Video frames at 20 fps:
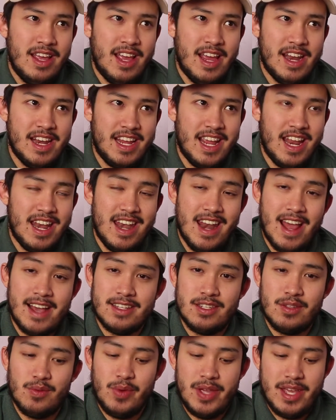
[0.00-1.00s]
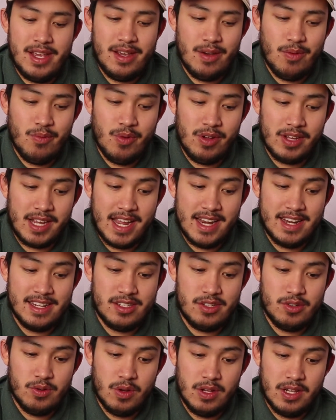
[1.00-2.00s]
And again, next week we'll get
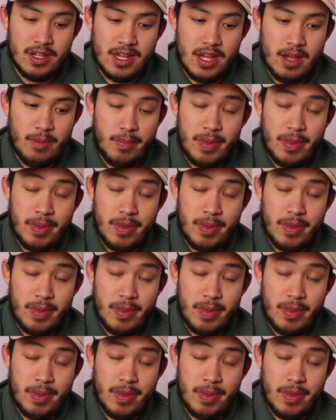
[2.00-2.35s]
into a